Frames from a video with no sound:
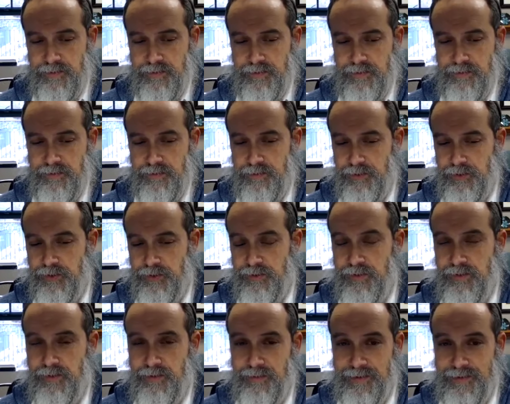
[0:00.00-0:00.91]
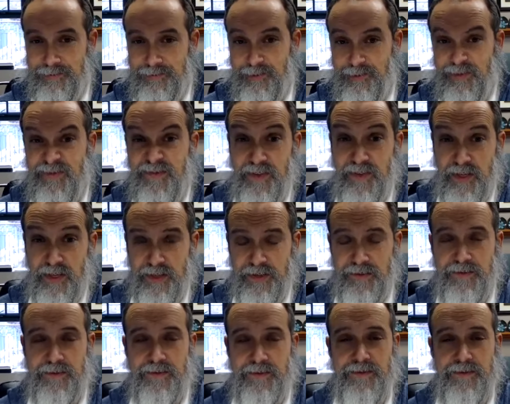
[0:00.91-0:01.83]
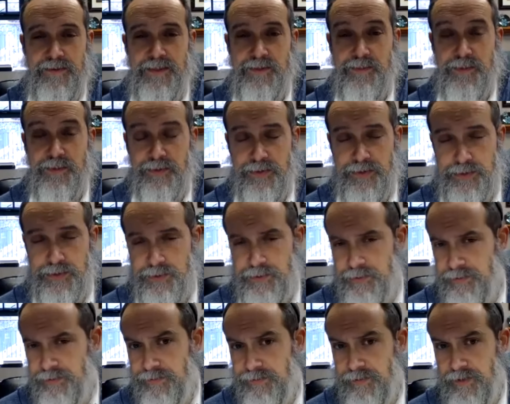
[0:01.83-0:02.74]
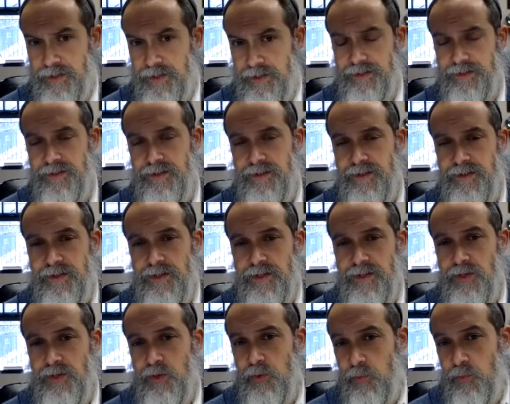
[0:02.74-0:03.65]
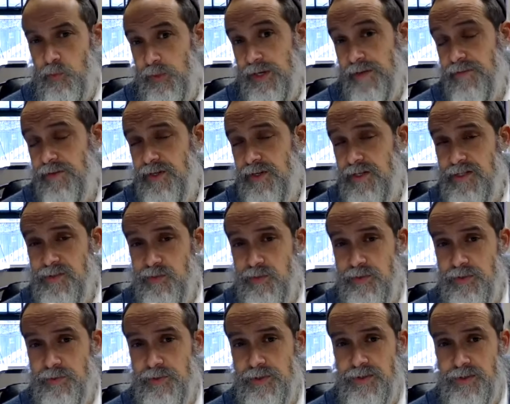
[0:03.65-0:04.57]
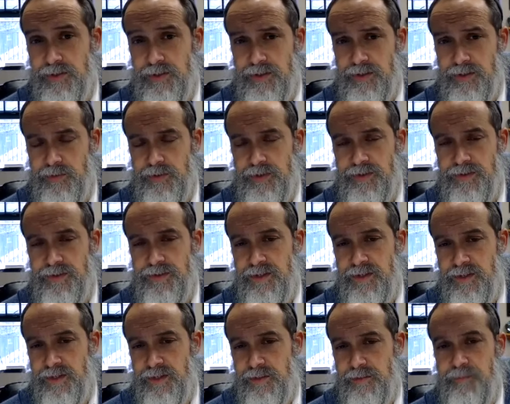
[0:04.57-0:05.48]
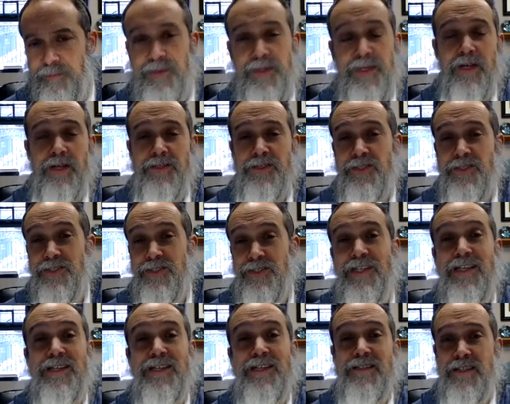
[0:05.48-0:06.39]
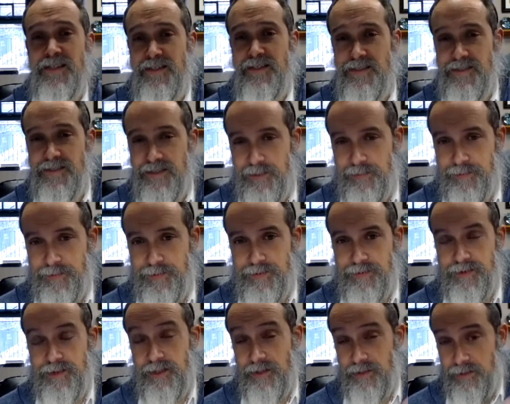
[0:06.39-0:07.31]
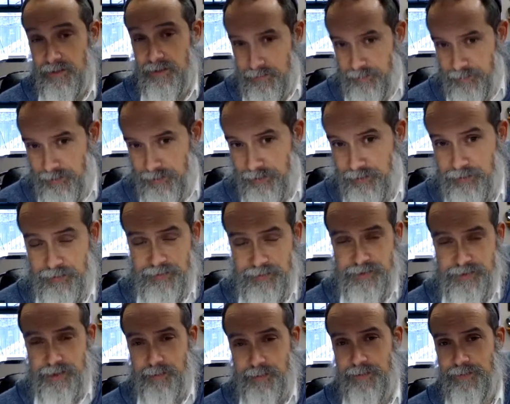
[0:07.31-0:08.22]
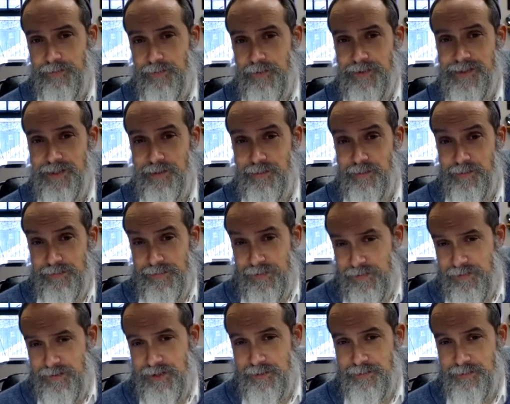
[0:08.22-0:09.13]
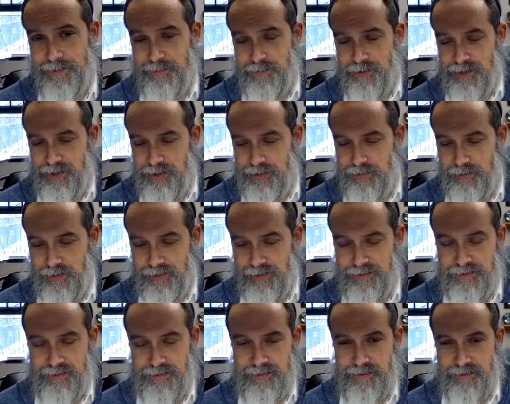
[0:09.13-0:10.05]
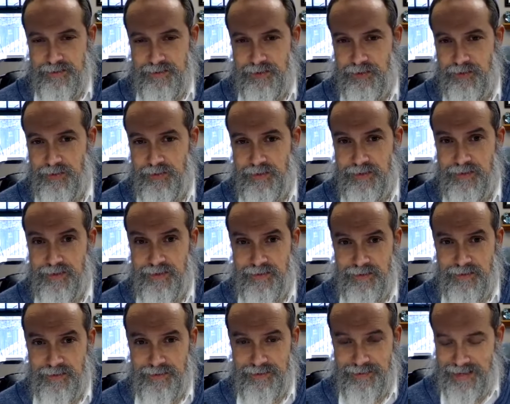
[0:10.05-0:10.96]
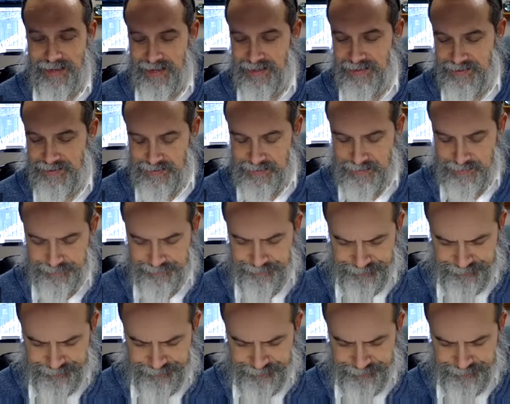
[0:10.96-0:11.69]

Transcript: to uh, refine spiritually refine whatever it is we're dealing with beyond just that second step. It can be a third step, a fourth step, a fifth step, as much as as you know it, it lasts.